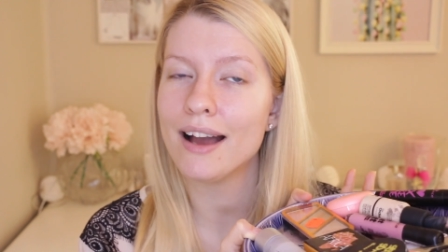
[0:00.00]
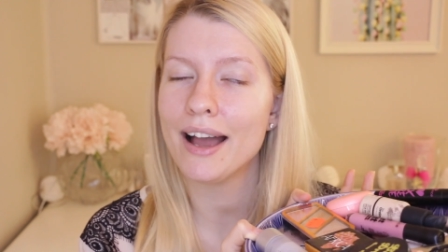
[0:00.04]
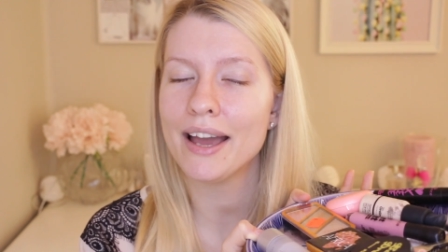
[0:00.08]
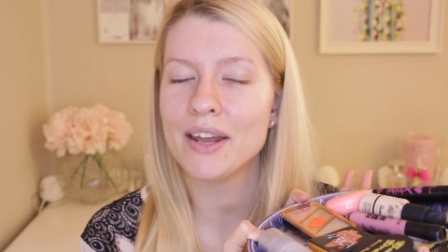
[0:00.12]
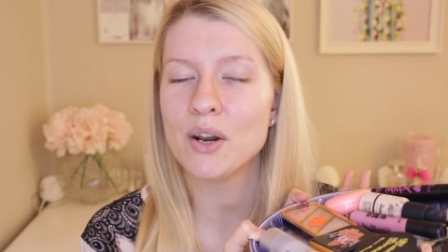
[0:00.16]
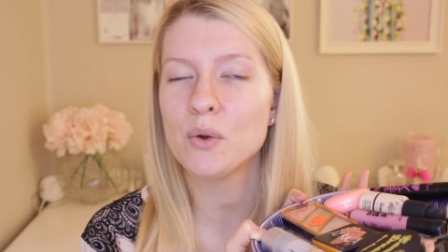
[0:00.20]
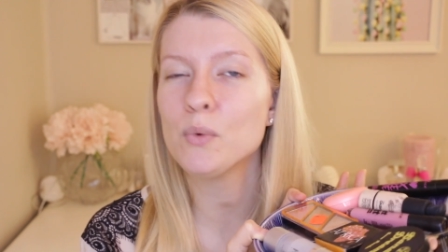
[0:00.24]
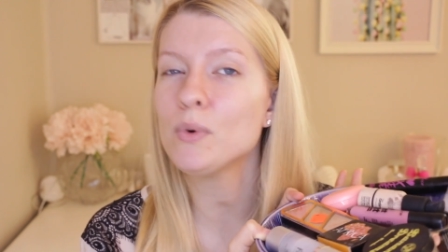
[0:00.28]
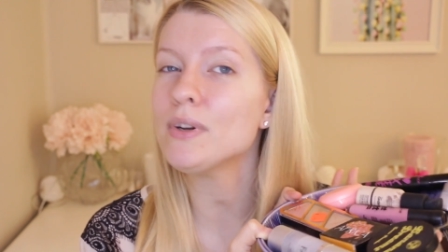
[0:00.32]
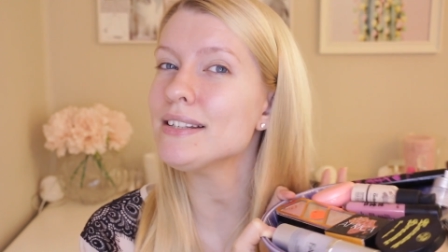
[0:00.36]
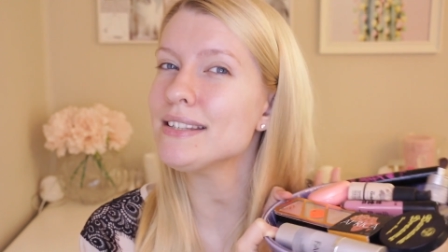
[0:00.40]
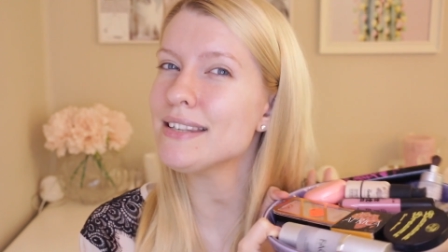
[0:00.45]
I
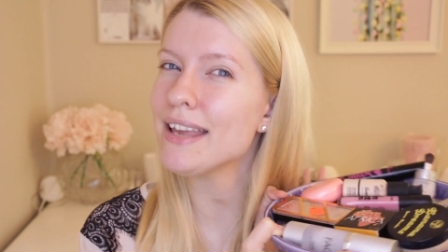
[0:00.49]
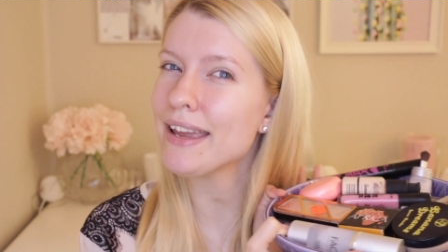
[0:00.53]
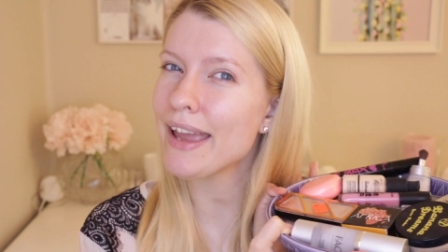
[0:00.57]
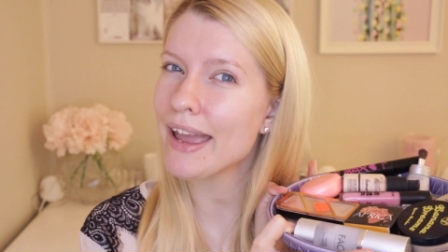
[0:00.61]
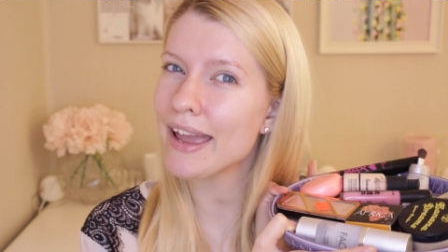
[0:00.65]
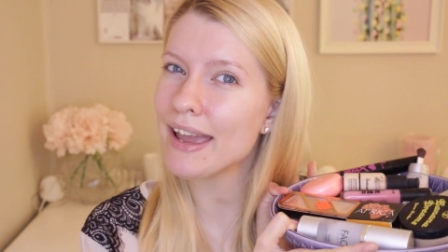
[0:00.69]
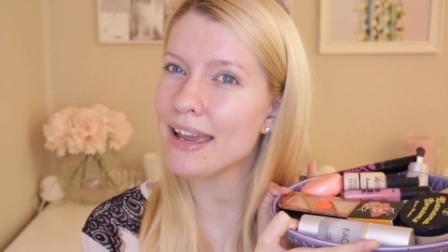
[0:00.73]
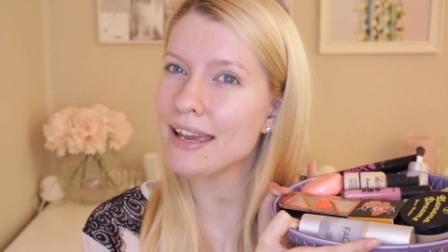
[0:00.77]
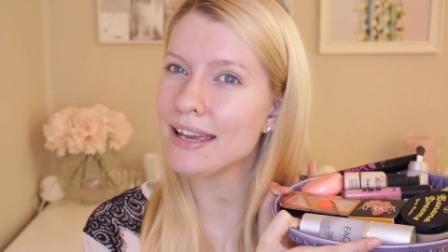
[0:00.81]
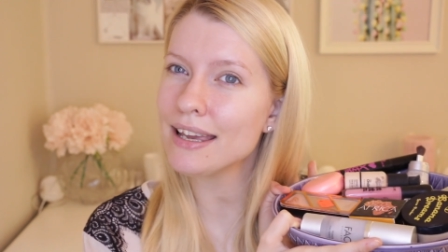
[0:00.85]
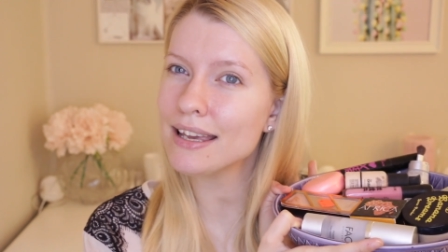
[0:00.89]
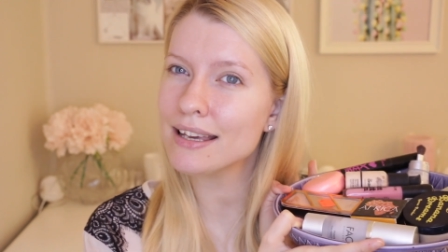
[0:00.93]
don't want to say
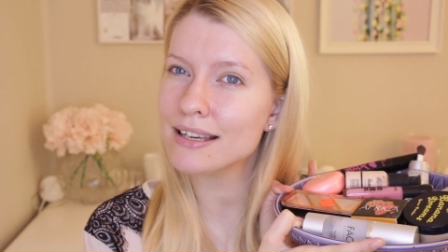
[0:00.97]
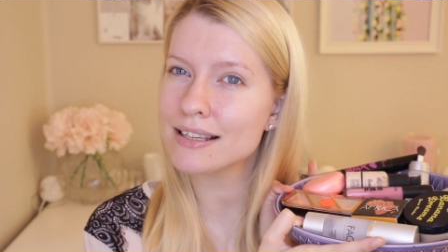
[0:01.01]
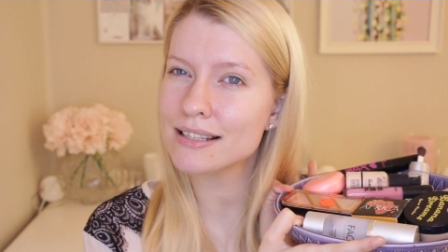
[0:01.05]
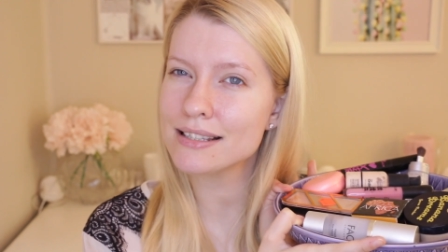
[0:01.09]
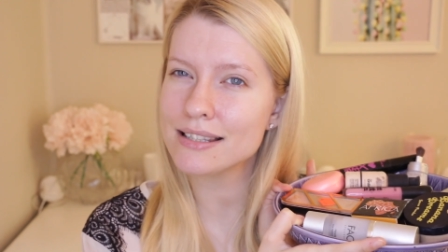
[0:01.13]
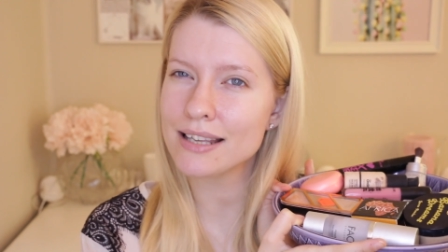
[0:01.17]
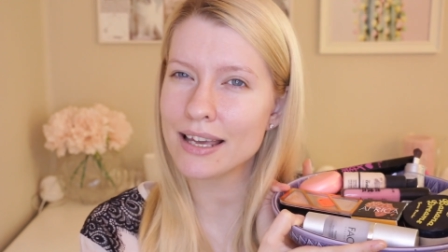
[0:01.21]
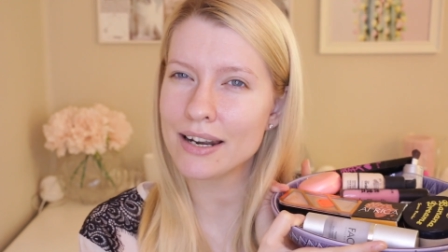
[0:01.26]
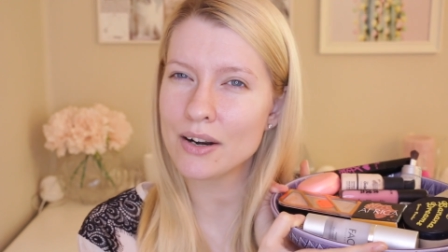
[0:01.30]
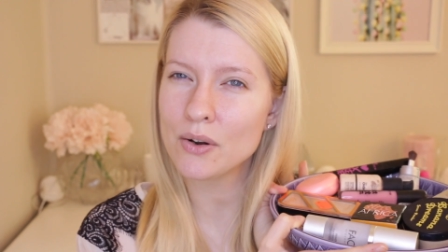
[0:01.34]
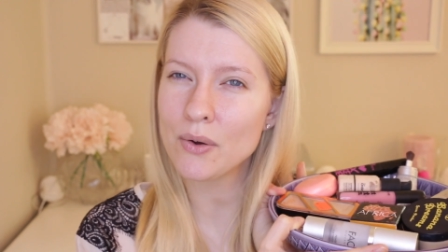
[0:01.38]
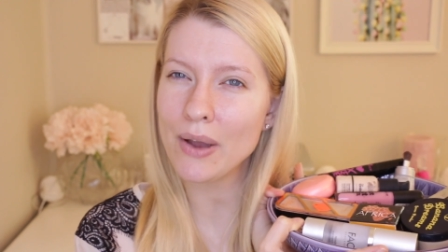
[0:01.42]
hate
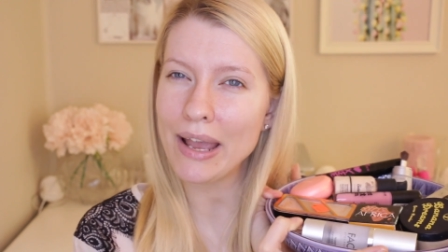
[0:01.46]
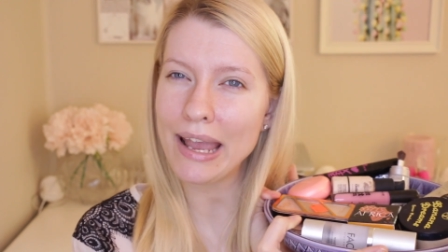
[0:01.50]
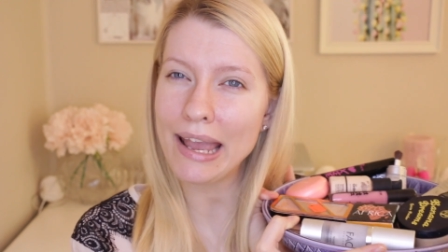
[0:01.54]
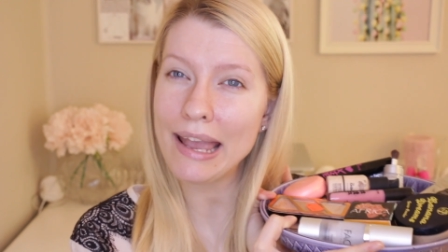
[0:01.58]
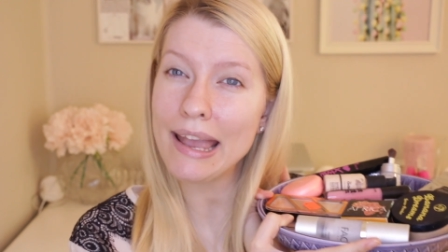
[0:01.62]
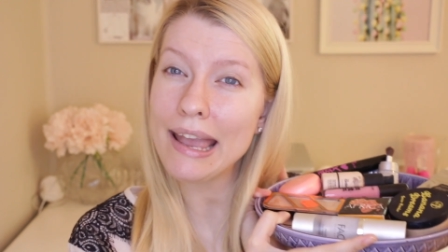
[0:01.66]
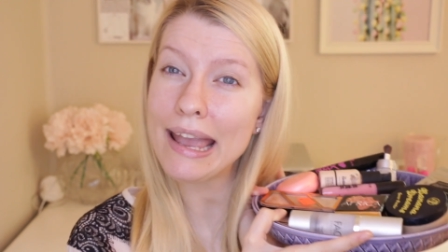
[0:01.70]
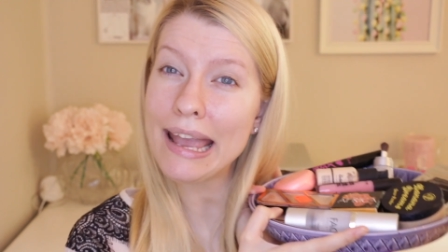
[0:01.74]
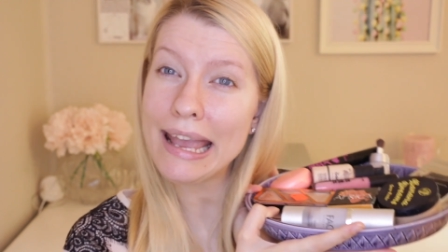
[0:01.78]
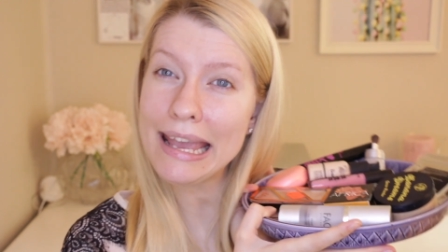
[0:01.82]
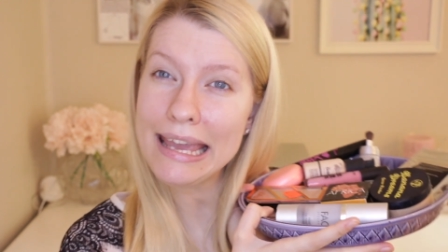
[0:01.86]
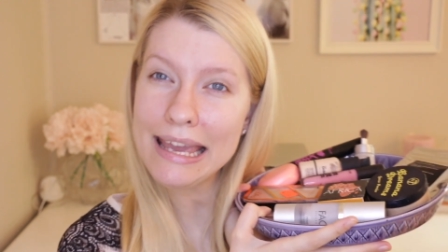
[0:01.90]
because I don't
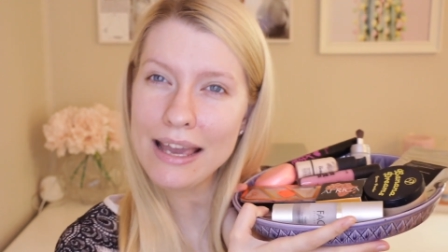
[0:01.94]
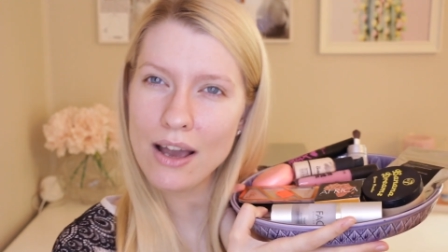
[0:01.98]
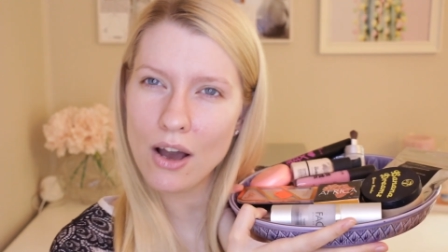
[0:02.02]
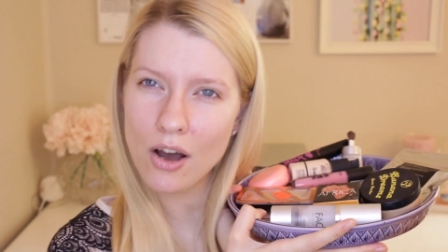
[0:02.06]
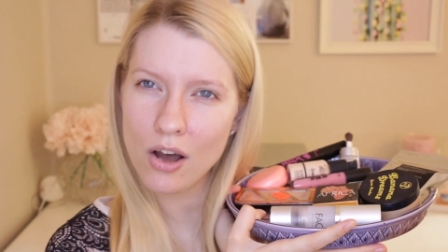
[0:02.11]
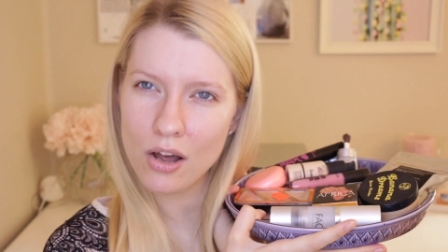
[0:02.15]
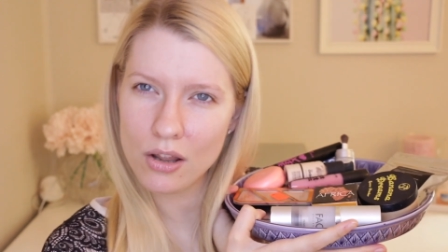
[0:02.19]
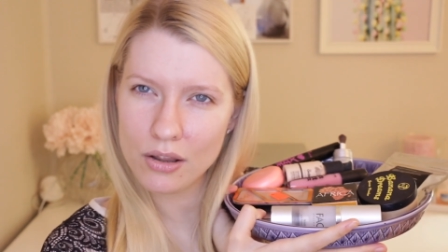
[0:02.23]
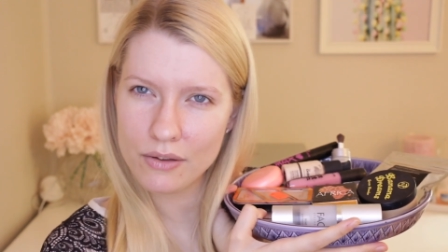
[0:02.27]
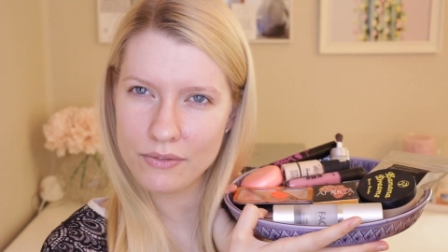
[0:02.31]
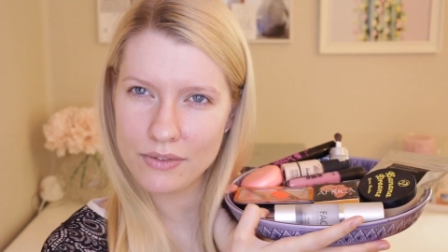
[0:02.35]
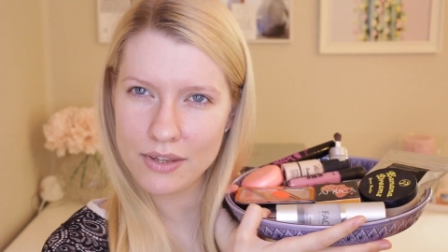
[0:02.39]
hate
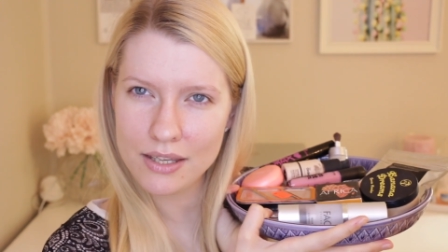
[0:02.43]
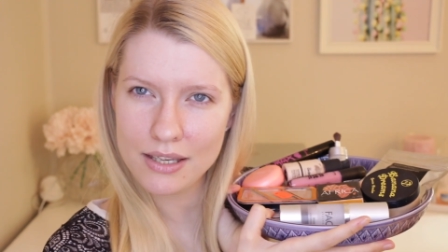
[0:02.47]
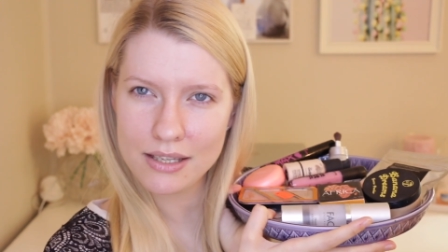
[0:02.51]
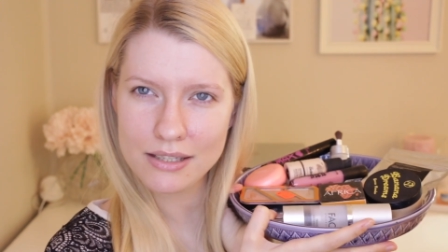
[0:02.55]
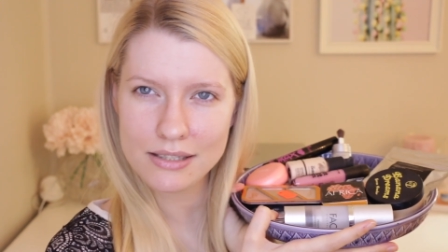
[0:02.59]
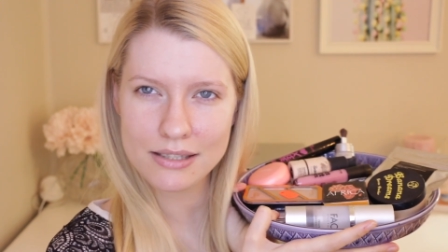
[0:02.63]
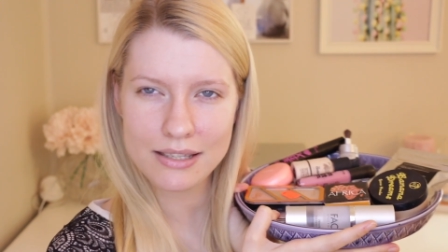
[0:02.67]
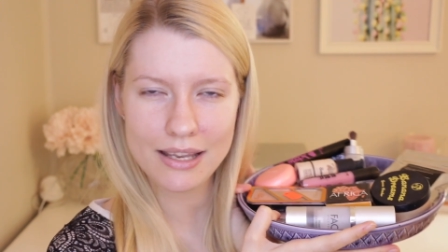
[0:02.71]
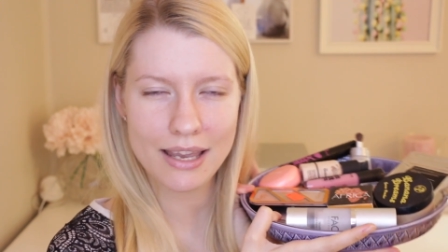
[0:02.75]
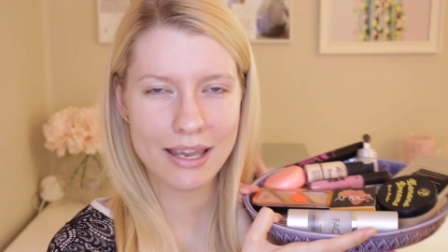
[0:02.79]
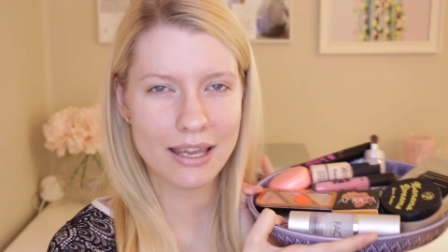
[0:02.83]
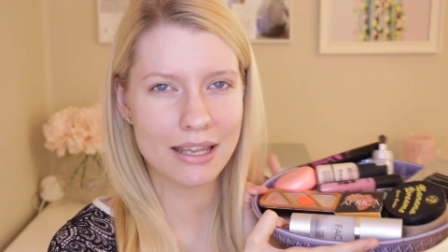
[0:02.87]
all of
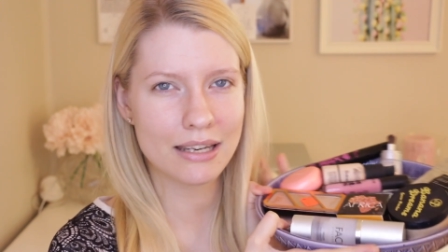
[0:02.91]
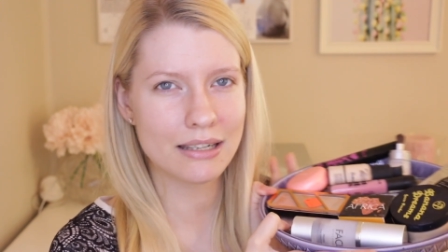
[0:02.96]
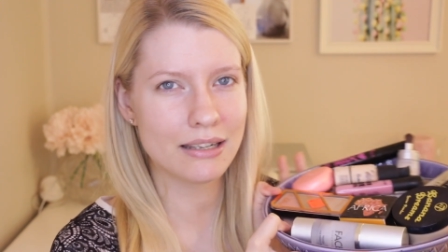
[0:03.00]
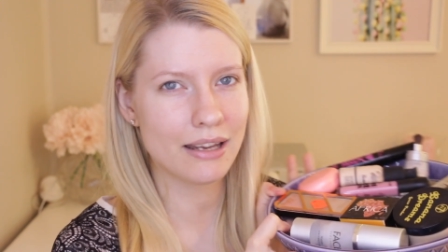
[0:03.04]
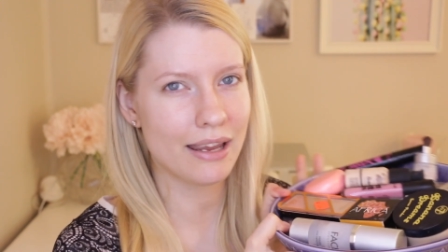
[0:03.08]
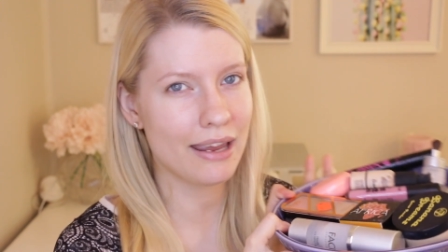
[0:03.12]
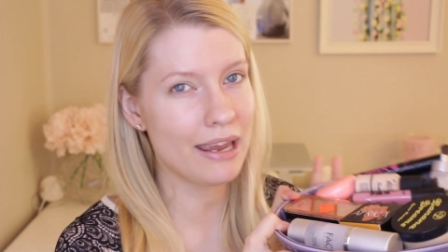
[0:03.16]
these, and